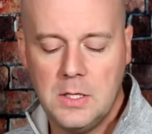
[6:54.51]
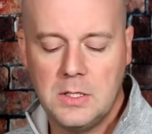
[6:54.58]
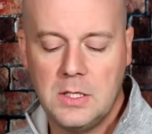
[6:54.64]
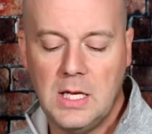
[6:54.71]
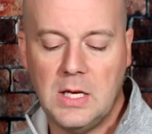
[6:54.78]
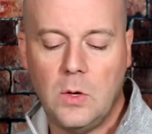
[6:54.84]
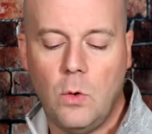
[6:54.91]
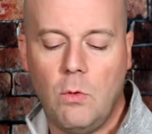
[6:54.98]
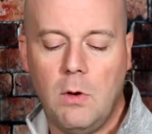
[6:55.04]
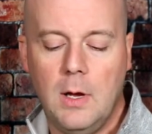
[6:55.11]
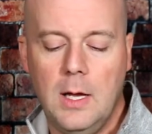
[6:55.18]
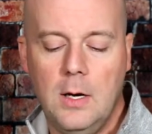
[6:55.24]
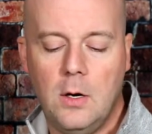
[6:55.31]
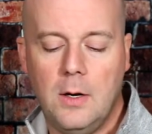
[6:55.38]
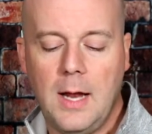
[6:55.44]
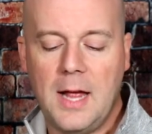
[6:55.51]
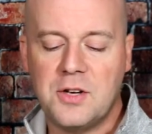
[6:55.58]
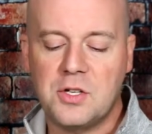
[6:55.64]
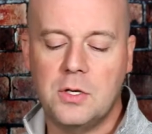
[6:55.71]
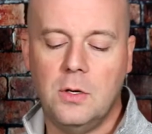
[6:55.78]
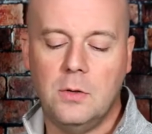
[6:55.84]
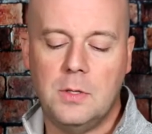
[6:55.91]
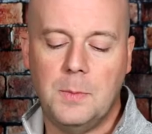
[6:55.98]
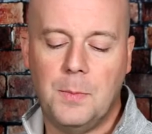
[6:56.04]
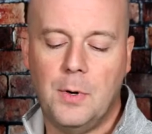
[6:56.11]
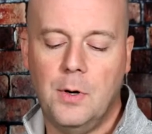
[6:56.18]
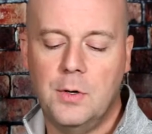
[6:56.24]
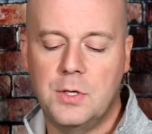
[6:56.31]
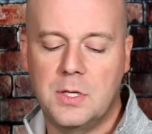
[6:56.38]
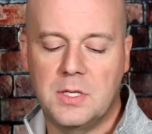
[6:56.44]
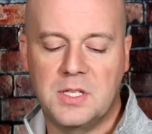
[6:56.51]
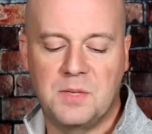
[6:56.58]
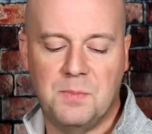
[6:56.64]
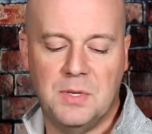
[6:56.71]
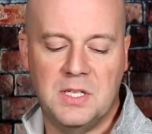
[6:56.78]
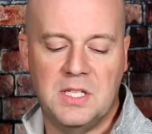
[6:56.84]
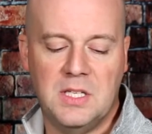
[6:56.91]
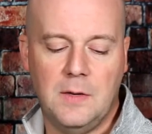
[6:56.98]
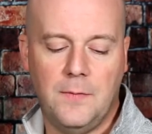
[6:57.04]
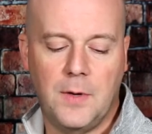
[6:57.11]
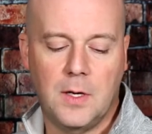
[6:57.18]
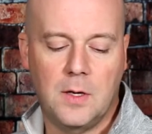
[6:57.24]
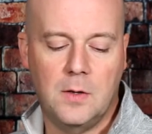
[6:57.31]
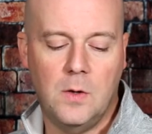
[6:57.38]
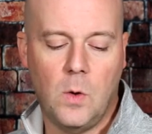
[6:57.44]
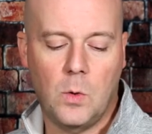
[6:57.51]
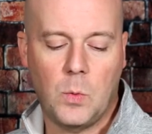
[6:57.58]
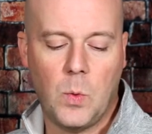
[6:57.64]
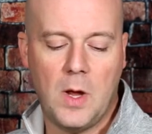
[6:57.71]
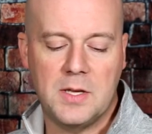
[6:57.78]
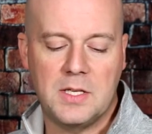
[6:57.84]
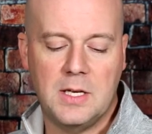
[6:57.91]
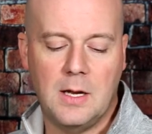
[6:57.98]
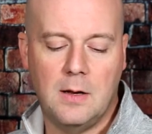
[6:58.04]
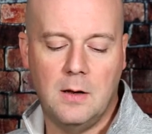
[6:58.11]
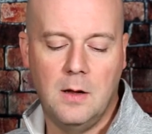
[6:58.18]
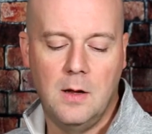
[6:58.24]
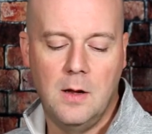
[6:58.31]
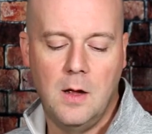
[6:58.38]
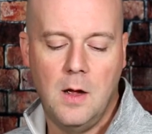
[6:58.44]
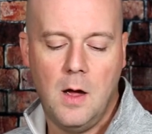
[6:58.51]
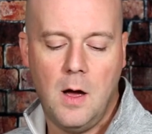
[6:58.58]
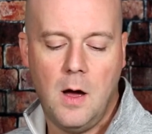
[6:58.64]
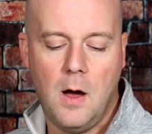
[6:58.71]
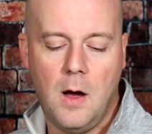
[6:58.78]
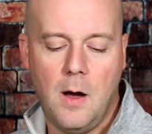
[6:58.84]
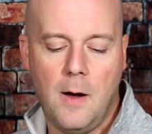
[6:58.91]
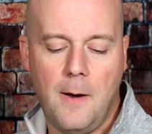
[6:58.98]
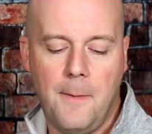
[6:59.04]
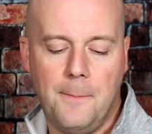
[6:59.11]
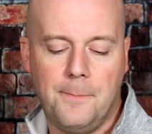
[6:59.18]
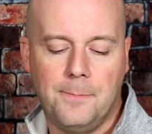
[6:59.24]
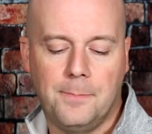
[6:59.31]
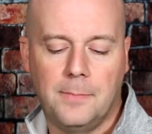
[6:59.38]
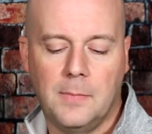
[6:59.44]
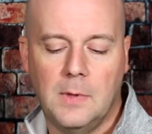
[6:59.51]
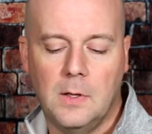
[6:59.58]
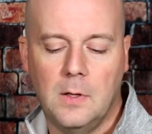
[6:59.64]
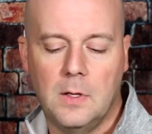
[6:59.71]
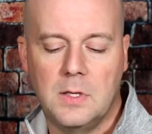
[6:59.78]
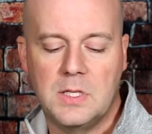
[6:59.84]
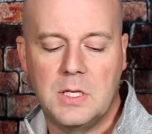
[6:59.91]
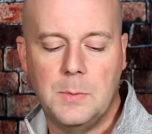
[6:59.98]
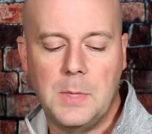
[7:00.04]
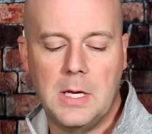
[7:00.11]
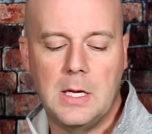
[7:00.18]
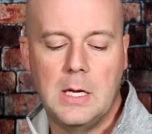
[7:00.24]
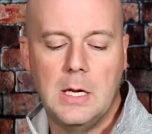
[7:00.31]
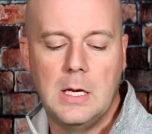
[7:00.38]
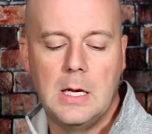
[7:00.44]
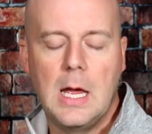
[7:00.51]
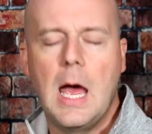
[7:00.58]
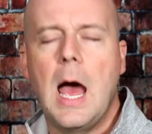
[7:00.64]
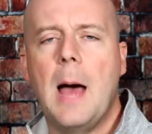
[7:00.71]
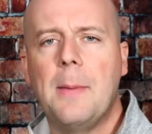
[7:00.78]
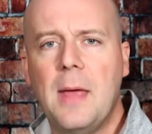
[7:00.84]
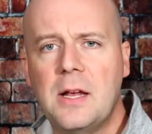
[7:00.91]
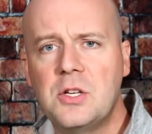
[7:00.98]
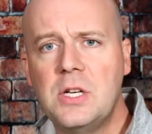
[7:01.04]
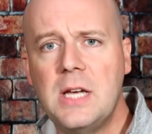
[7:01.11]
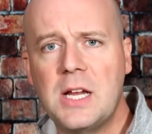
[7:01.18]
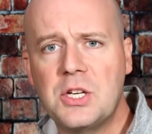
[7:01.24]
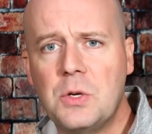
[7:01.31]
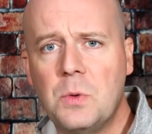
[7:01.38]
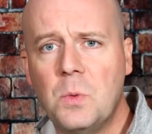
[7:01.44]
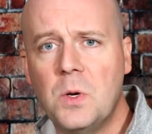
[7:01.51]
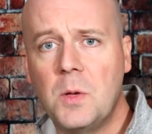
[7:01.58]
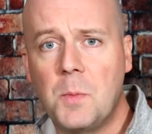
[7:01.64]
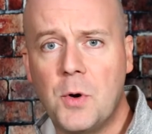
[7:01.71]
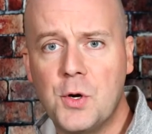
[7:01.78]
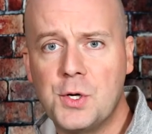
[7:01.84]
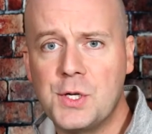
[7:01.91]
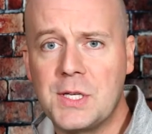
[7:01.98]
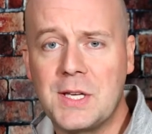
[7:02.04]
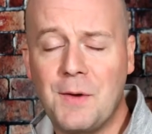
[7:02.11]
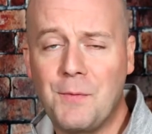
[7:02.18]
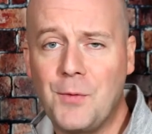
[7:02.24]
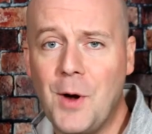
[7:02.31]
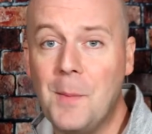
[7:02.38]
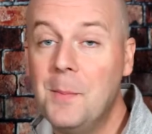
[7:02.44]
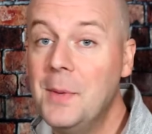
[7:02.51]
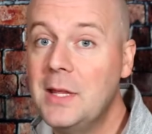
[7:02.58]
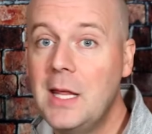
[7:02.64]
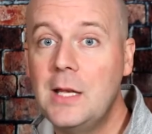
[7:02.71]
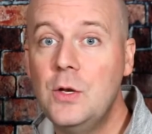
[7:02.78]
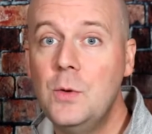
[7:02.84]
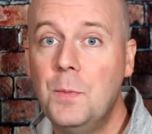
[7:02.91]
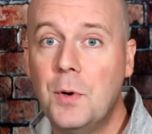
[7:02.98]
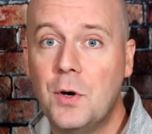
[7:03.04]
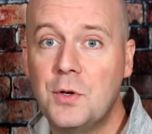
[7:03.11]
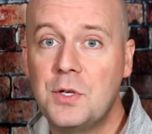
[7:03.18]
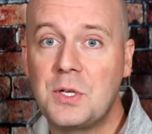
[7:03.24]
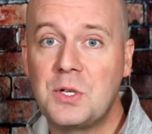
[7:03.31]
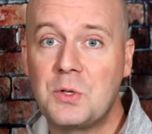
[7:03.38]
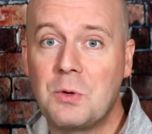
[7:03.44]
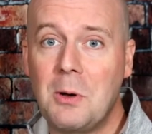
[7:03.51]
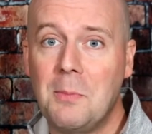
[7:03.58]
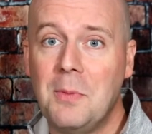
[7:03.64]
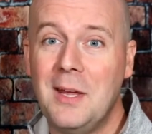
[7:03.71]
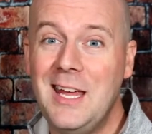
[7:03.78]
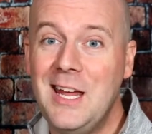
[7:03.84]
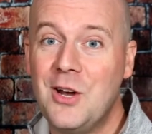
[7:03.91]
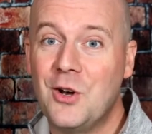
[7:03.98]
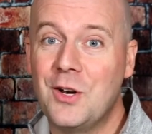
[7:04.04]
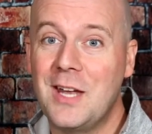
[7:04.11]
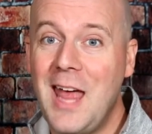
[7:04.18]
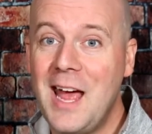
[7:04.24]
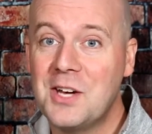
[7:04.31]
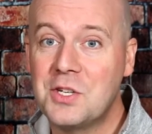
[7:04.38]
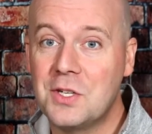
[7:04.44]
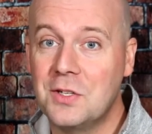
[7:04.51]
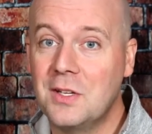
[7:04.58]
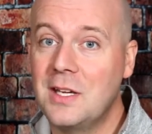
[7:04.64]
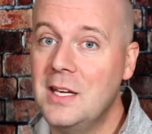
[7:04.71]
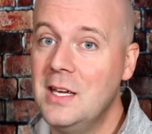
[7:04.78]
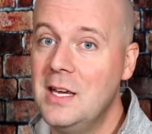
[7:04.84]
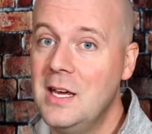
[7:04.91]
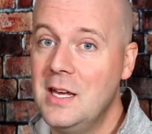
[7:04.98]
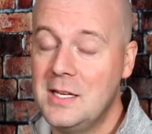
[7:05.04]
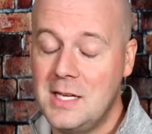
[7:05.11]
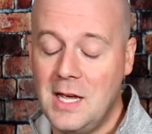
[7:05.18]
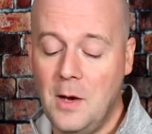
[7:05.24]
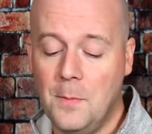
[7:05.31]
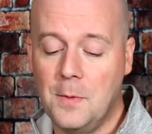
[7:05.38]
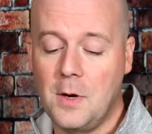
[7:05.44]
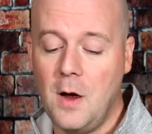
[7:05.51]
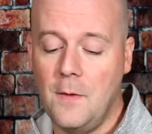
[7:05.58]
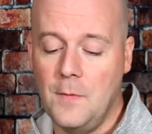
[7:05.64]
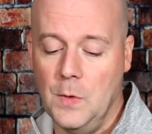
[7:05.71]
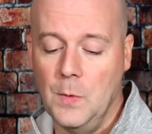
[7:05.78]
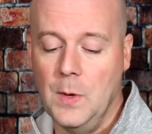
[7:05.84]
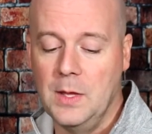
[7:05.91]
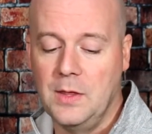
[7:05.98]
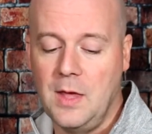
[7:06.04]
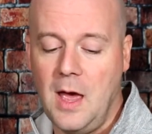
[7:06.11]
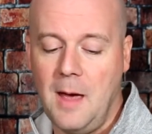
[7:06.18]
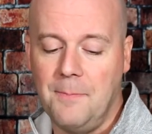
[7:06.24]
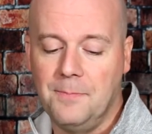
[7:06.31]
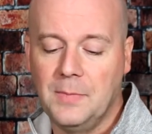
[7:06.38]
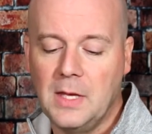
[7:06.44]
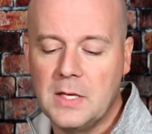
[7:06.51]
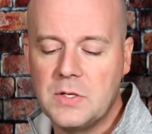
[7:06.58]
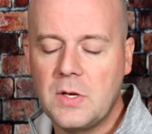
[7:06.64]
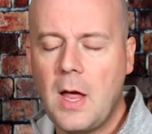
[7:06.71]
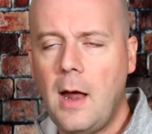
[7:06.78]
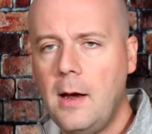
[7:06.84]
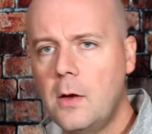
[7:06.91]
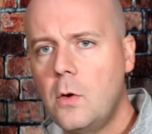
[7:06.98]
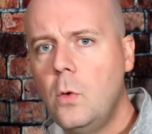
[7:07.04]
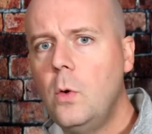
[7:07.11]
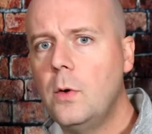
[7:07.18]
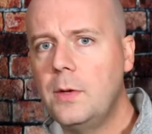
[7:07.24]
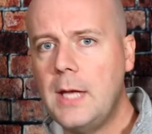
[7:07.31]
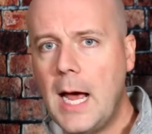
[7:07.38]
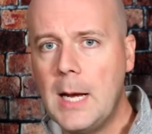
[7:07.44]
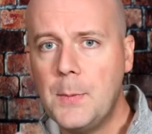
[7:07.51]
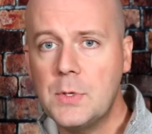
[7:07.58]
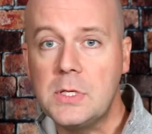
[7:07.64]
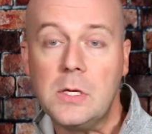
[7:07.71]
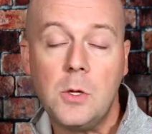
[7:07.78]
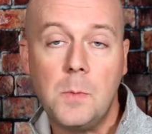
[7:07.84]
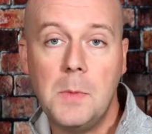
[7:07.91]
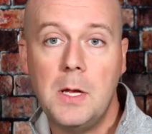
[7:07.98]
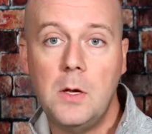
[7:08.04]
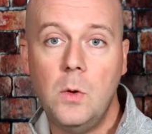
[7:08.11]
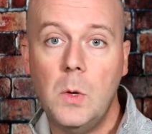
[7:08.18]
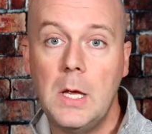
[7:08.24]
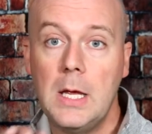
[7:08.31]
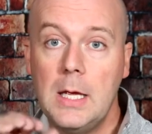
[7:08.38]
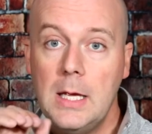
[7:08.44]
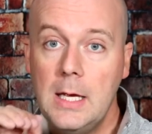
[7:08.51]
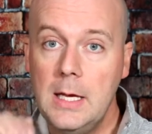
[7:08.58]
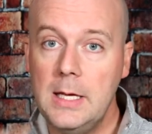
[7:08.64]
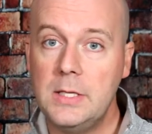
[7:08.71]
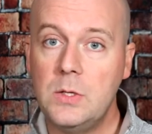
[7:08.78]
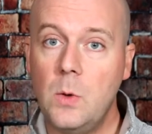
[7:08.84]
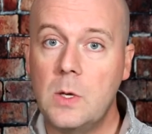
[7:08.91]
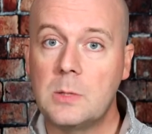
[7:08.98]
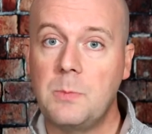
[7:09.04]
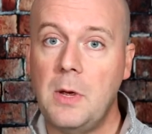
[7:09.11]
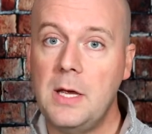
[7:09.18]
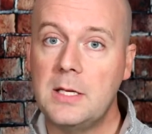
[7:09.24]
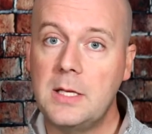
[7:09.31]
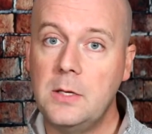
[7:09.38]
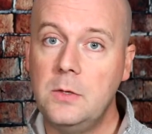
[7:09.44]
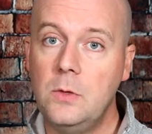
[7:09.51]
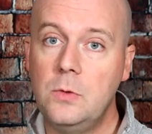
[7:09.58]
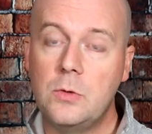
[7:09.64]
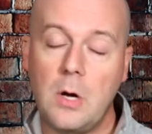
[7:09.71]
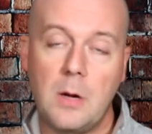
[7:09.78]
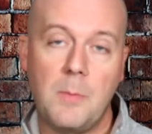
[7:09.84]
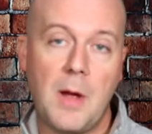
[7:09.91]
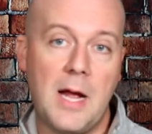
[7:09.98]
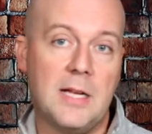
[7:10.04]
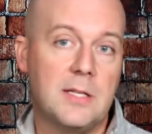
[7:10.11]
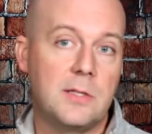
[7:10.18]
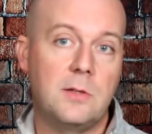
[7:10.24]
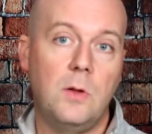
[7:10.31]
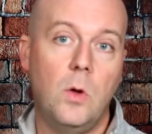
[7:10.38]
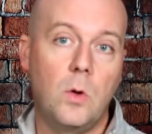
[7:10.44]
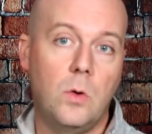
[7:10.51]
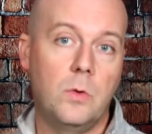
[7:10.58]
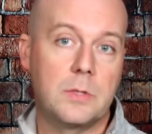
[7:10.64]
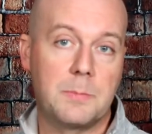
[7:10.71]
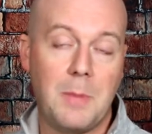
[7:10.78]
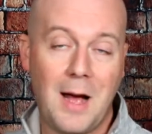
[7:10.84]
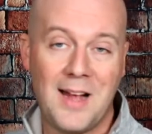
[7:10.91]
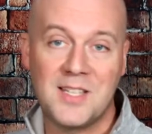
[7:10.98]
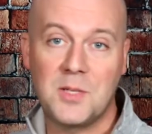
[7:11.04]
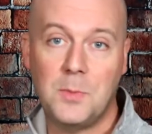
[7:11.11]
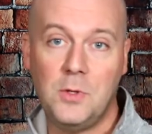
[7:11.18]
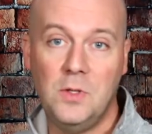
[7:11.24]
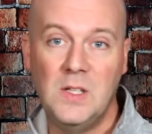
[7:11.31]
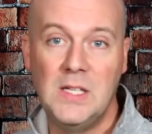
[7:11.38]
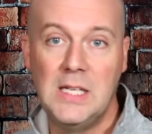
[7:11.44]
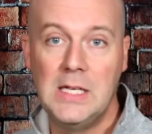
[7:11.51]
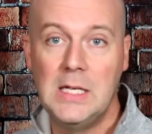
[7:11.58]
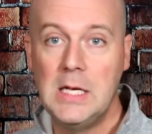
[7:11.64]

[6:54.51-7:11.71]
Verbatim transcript: So they go international to purchase Pacific Northwest and, um, excuse me, I'm actually sure where they're purchasing it from, but they do purchase shrimp internationally to help cover with that. So kind of cool. 90% of their menu is US based. They do try to buy as local as possible.